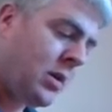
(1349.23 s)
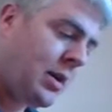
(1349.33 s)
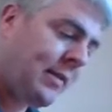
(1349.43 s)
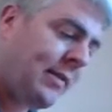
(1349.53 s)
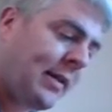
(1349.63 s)

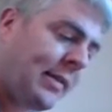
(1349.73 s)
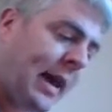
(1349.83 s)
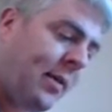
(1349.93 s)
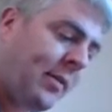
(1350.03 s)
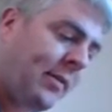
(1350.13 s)
in 6
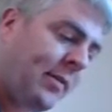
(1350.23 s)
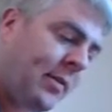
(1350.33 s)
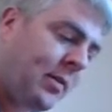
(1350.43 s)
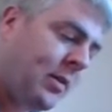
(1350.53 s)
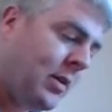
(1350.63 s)
hours.
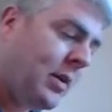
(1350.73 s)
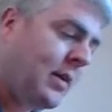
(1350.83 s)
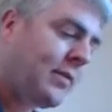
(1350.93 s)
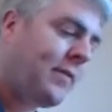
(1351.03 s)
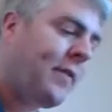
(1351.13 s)

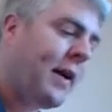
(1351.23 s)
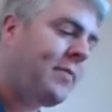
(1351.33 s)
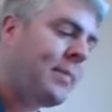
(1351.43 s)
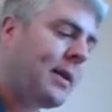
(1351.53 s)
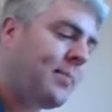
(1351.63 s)
So
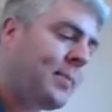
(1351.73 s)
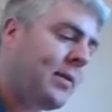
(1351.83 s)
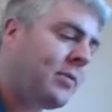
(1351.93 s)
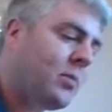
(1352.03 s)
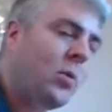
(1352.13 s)
5 men
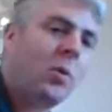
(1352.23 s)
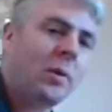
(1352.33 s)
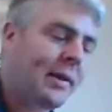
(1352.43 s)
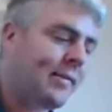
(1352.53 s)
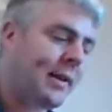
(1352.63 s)
build a
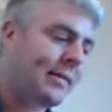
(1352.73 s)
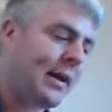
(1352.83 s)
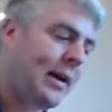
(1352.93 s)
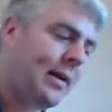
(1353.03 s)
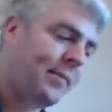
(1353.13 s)
wall in 6
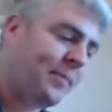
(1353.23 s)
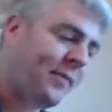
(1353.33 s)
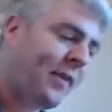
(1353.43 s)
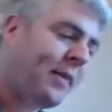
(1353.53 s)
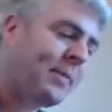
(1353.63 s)
hours.
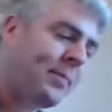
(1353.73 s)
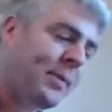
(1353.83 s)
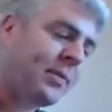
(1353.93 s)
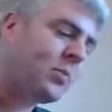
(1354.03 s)
5 men build a